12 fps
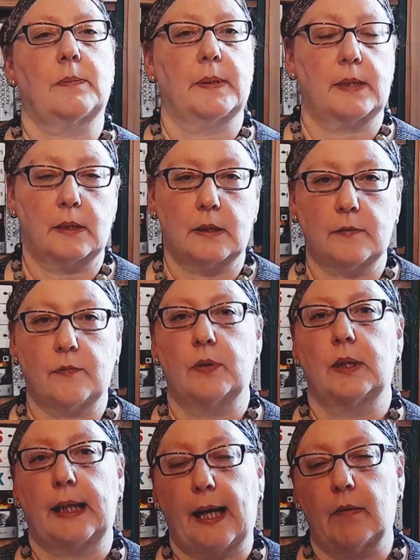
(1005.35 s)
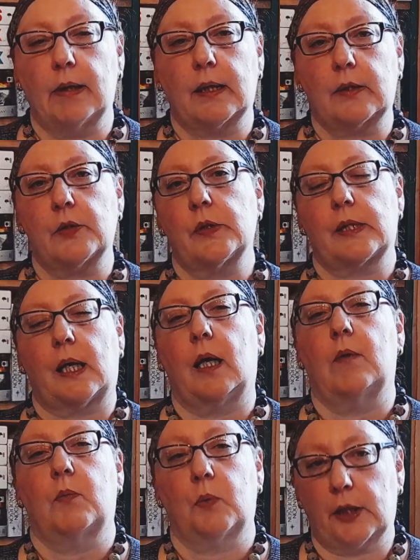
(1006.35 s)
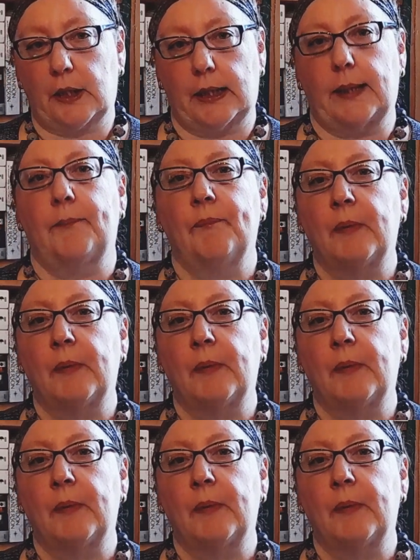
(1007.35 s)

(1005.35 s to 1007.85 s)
with the different characters are working.